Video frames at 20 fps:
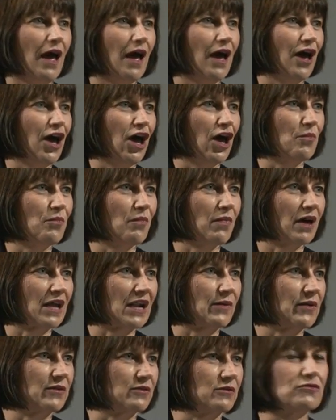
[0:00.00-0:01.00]
And
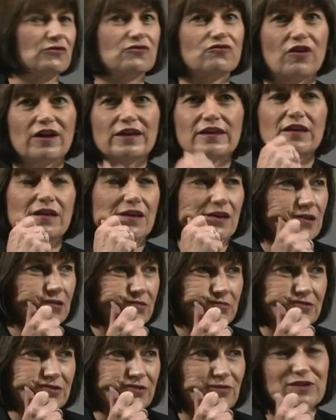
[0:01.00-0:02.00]
I went, oh, crikey,
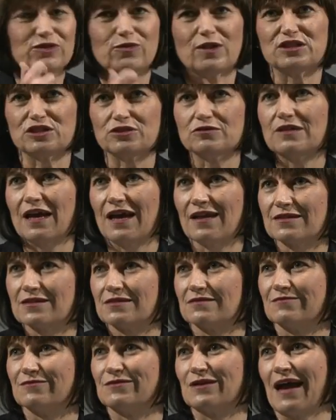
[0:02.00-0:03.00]
you know, do I do that?
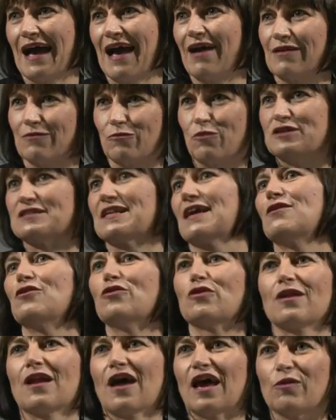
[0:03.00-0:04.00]
And what does that
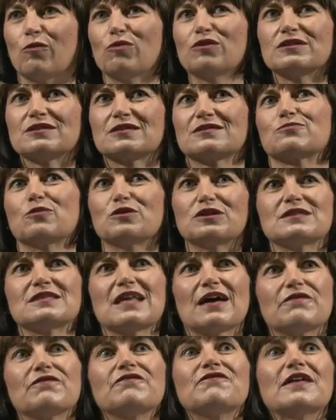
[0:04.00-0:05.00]
look like? What does
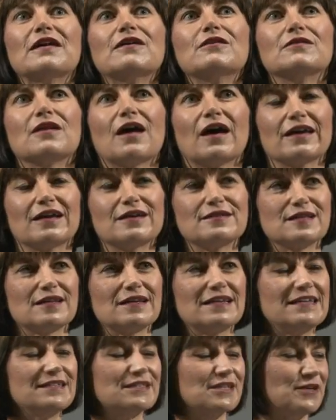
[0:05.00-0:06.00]
that feel like as a
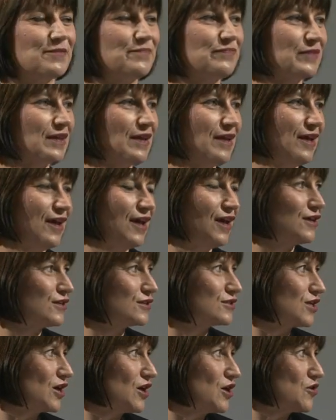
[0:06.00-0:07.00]
leader?
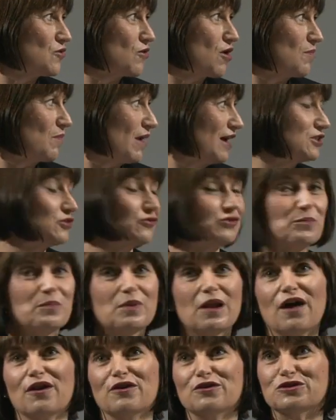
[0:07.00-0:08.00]
So I took the
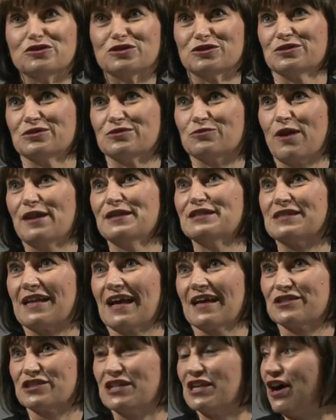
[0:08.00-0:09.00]
plunge and went and
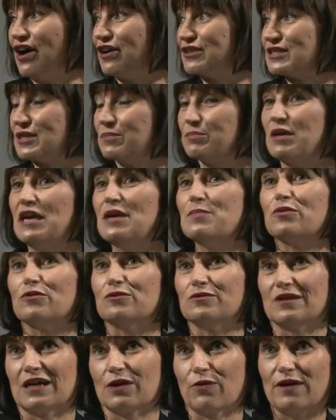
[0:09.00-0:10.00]
actually asked some
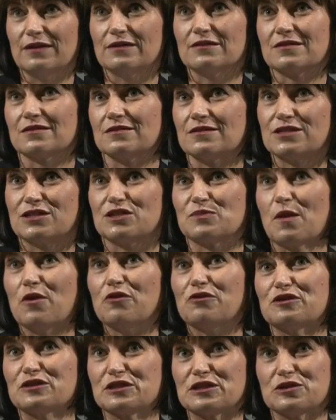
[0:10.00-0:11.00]
people. I went and
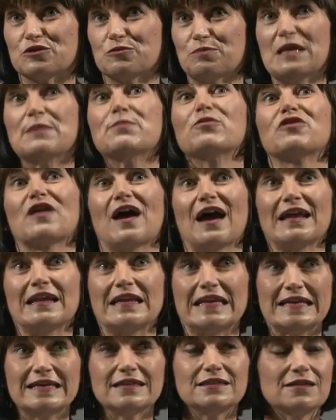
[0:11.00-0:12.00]
spoke to some people that I
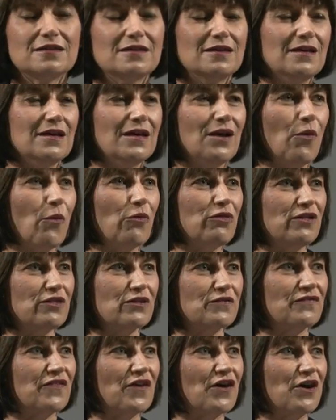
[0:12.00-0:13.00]
lead within
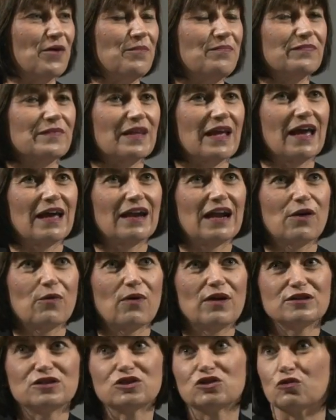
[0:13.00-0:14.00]
the firm, and I
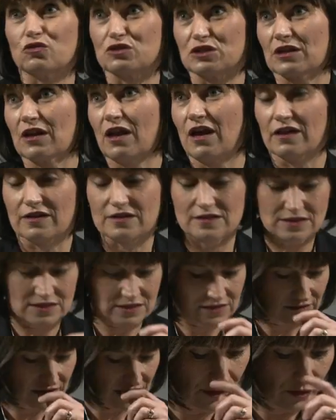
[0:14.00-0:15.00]
went to talk to
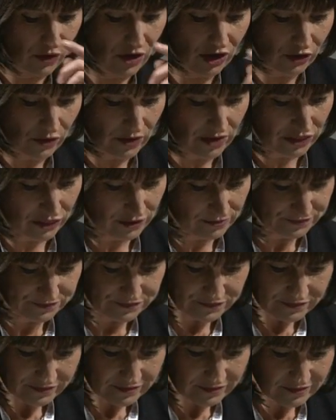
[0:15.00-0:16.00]
clients I work with.
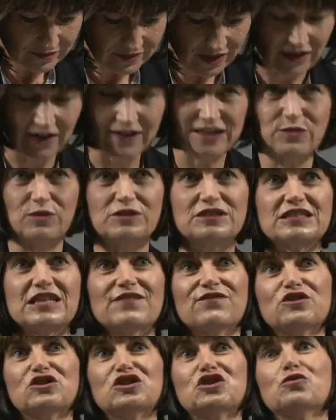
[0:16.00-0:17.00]
And I just wanted to
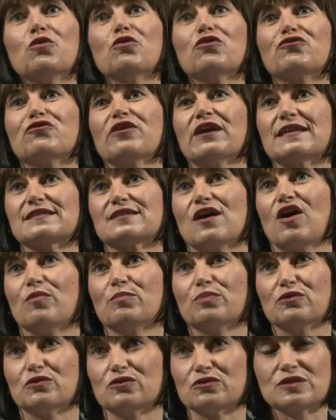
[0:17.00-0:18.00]
give you two or three
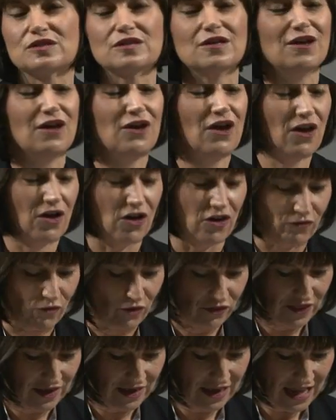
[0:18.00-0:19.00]
examples of
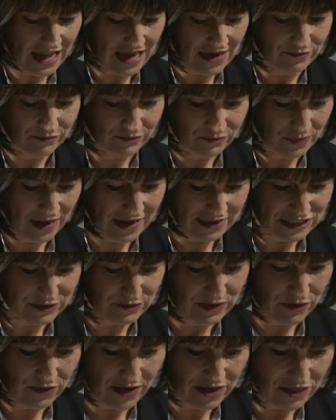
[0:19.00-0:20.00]
what they came back to
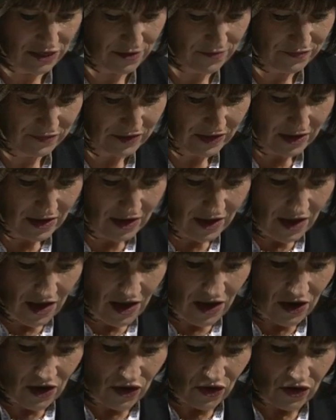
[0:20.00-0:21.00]
me with.
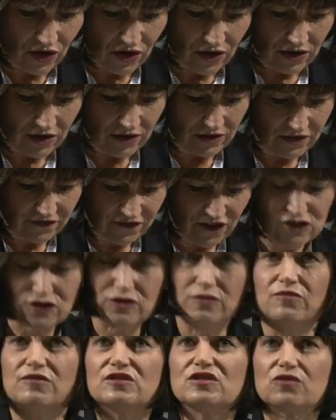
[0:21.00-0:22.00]
The first
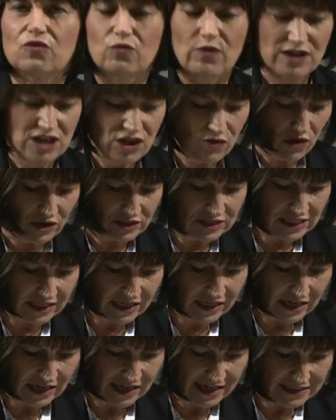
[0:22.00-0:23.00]
one was, when you
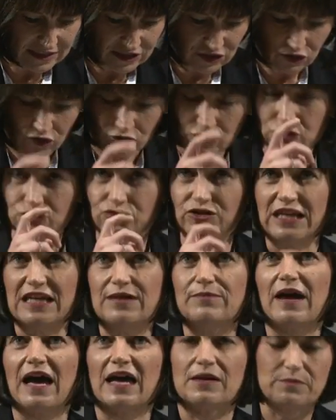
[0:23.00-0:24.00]
articulated your
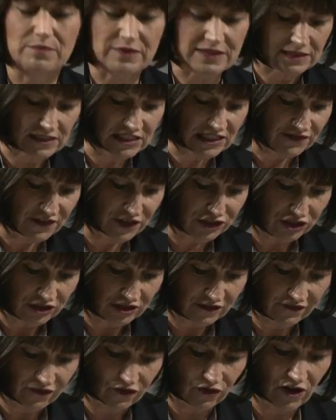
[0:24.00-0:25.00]
dream and business
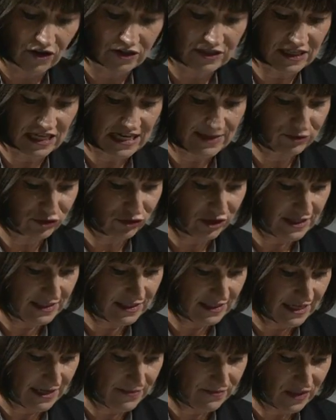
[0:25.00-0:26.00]
vision for our team,
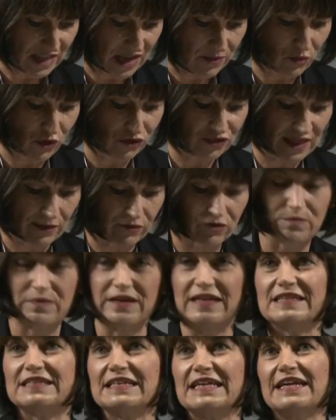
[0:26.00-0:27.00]
Tracy, and what that would
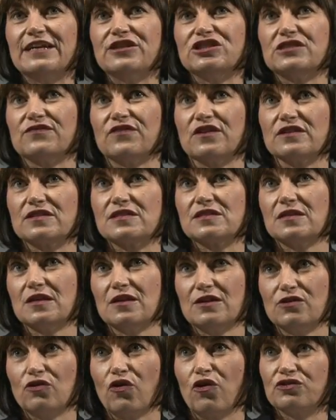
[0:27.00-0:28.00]
mean to each of us,
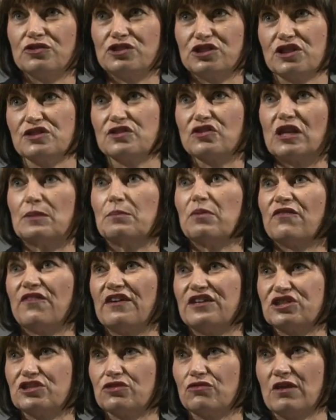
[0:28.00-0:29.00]
not just on a
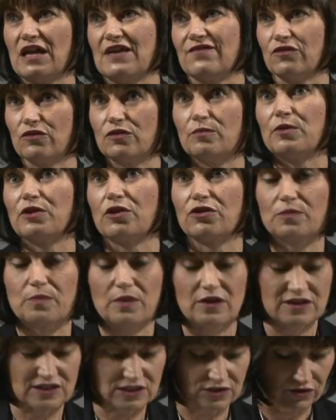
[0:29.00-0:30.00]
professional level, but on a
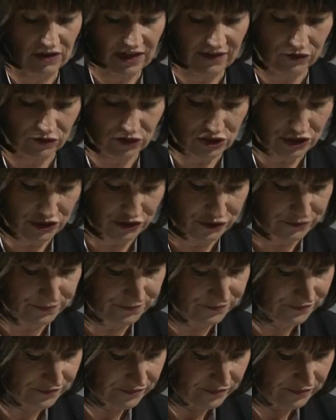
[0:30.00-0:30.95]
personal level too.